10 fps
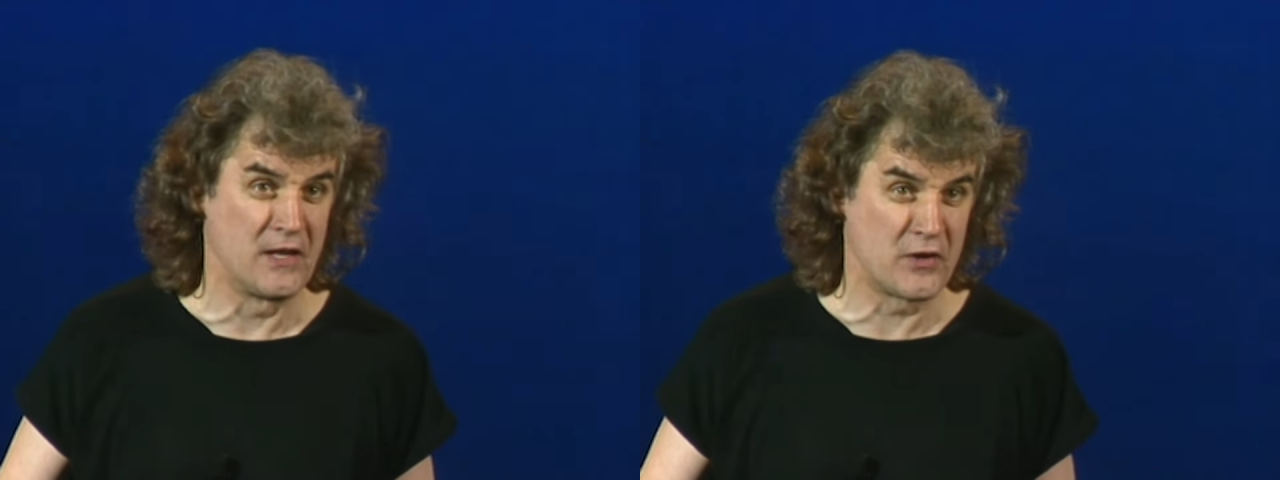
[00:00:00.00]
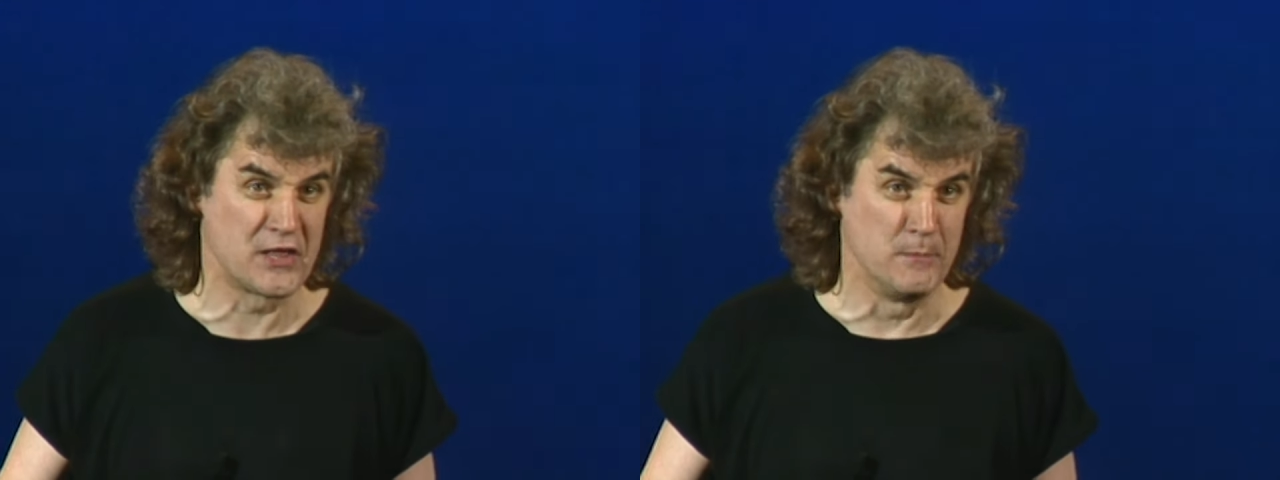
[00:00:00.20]

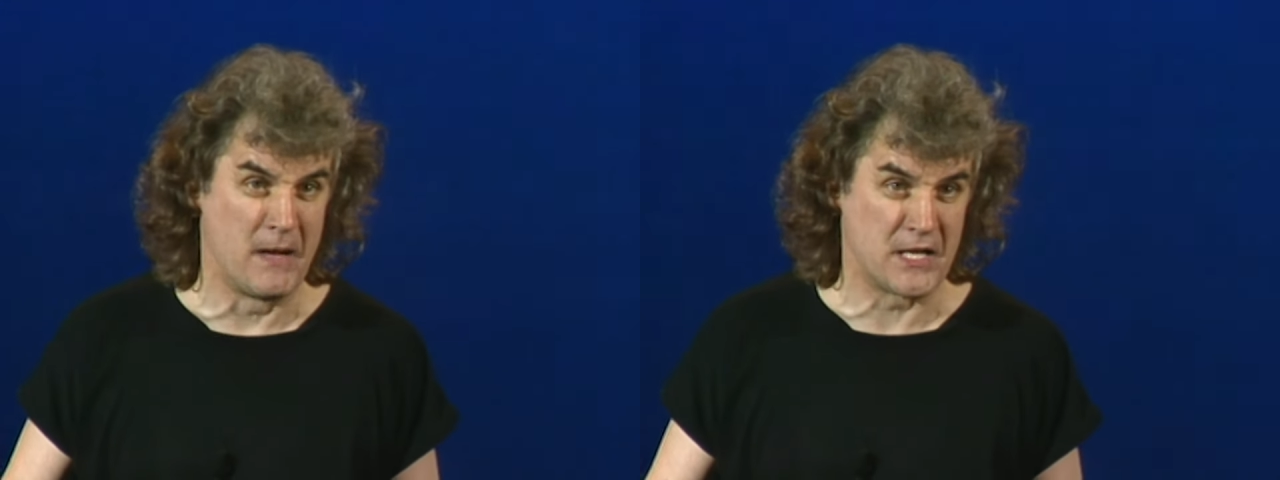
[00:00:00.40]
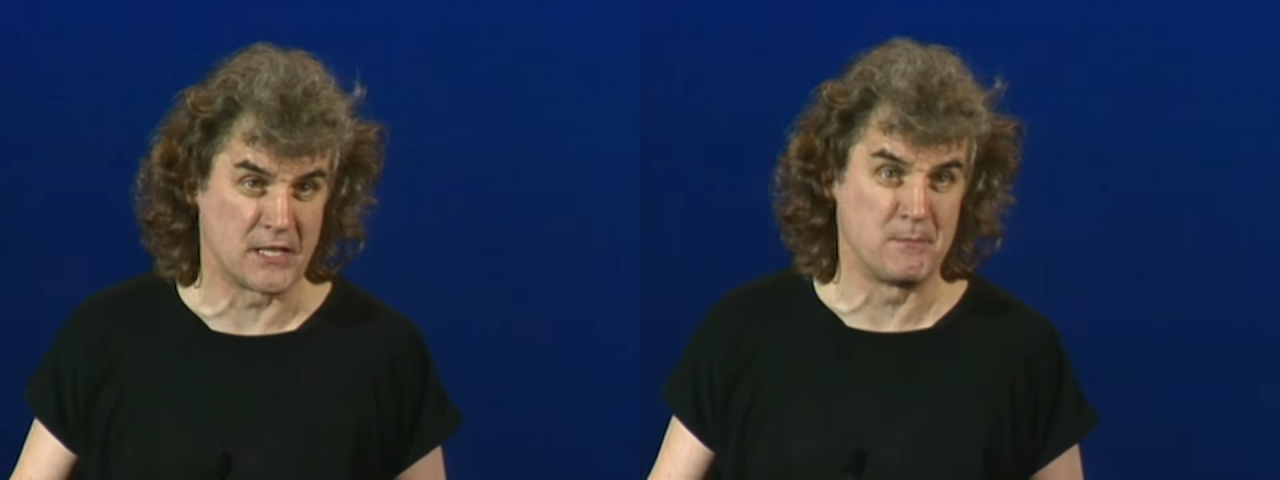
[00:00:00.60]
the rhythm
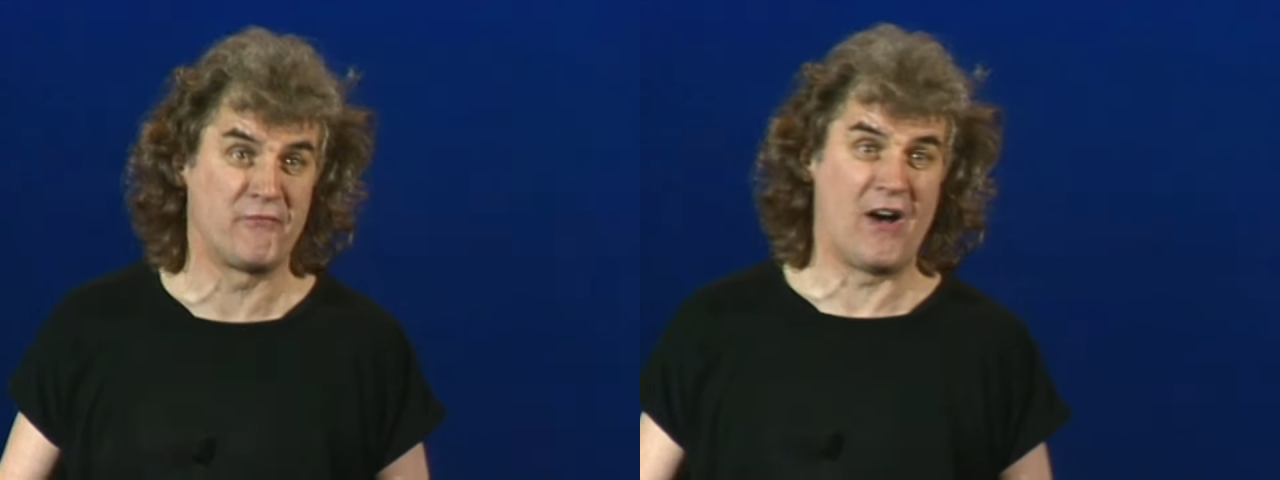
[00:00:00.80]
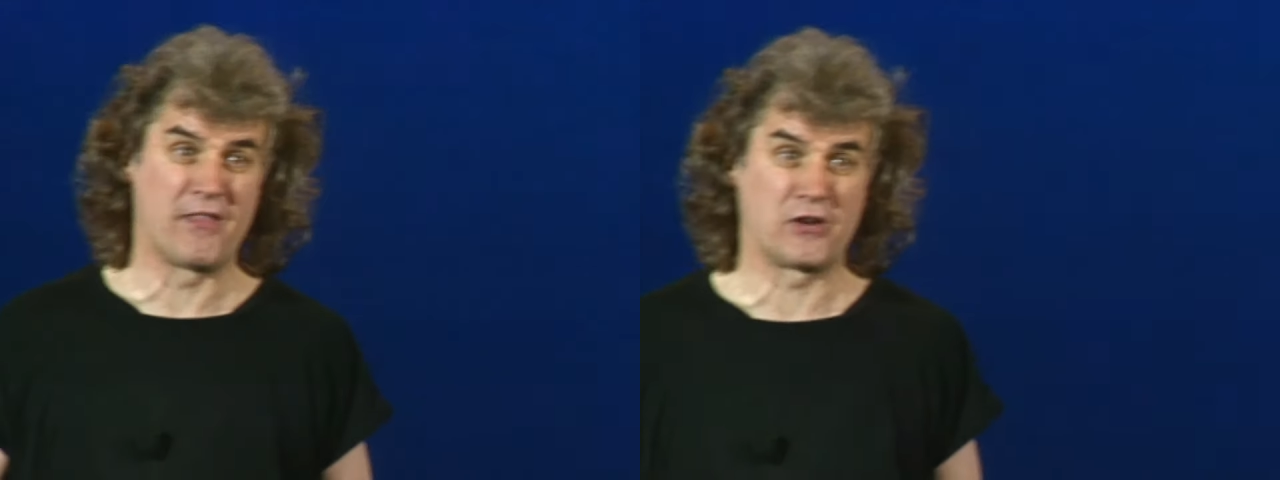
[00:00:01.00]
method. My
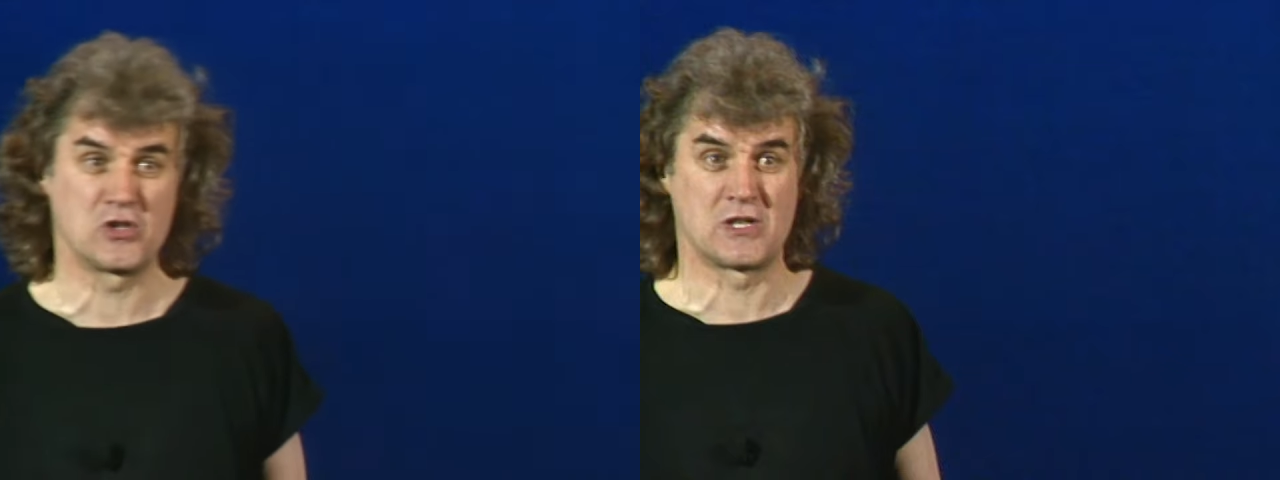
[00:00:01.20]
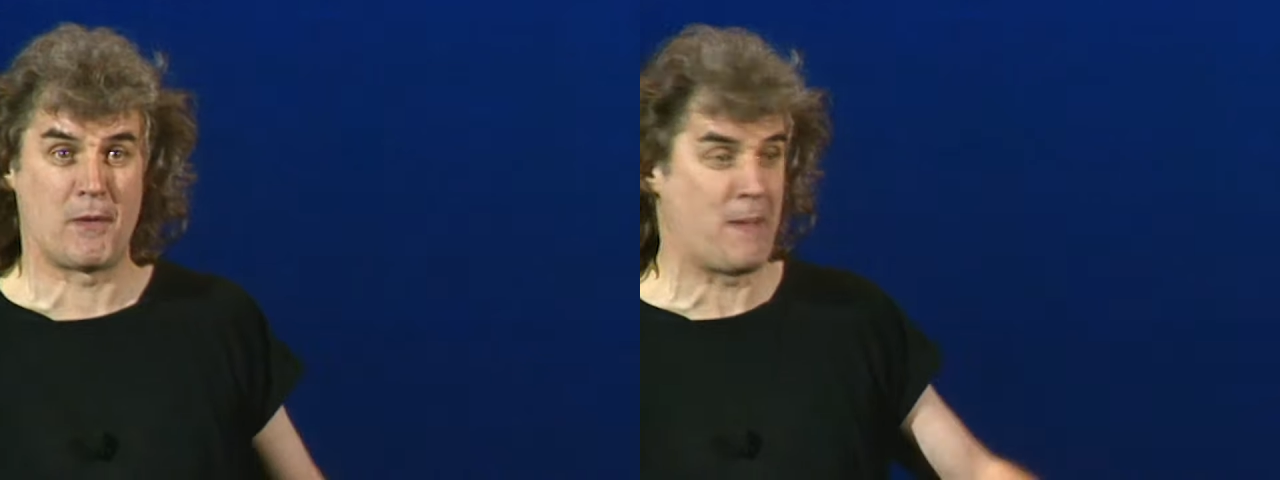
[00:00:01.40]
father
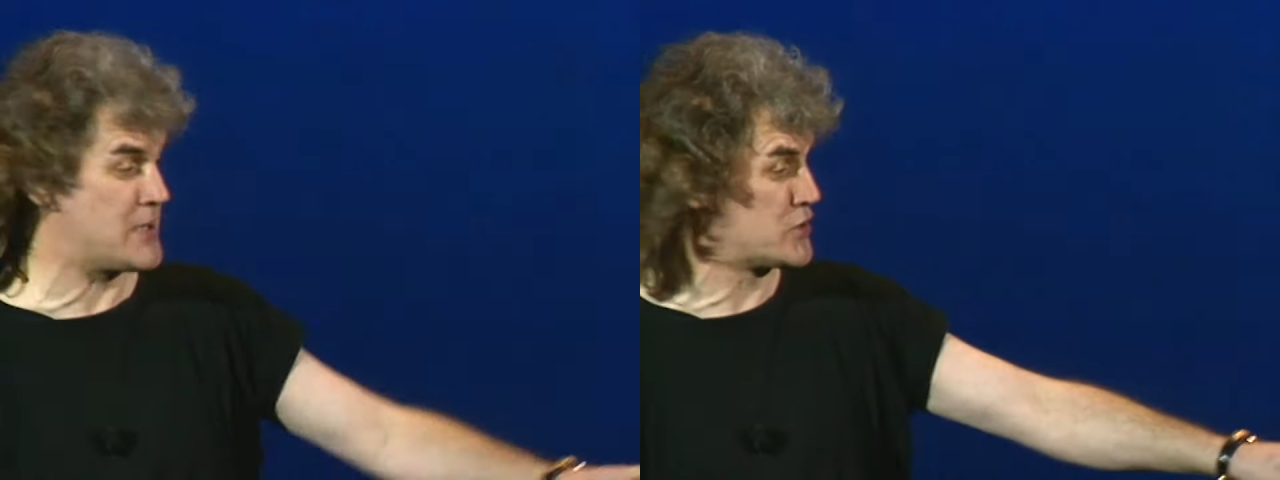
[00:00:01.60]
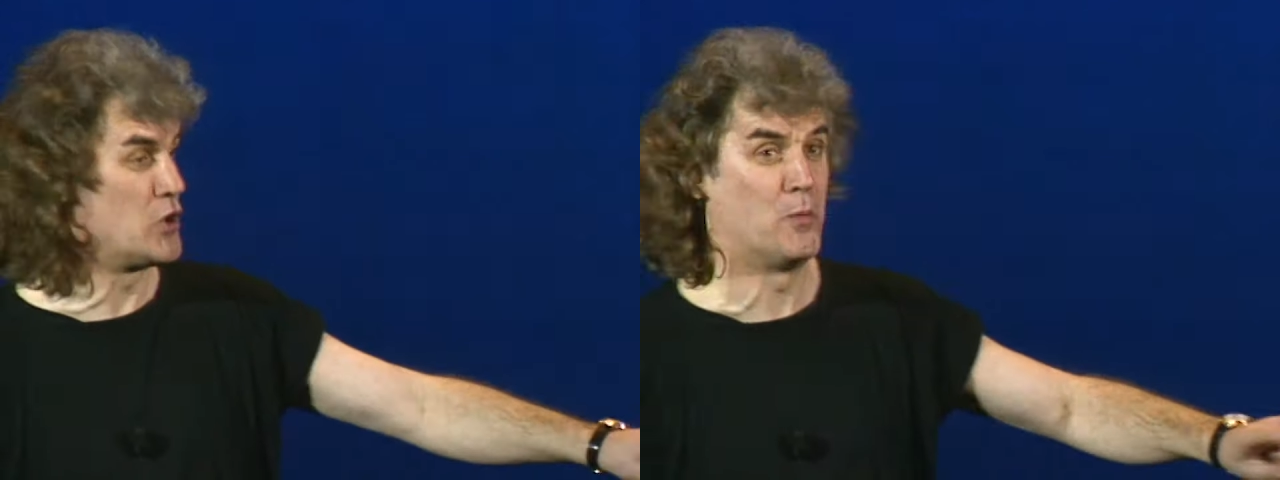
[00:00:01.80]
used to have a
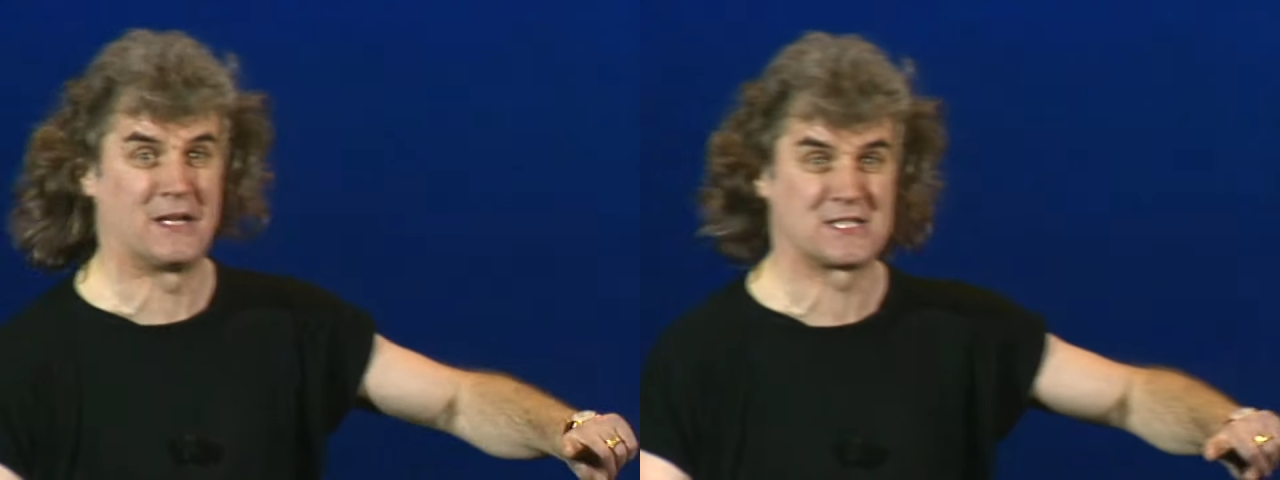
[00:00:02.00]
metronome in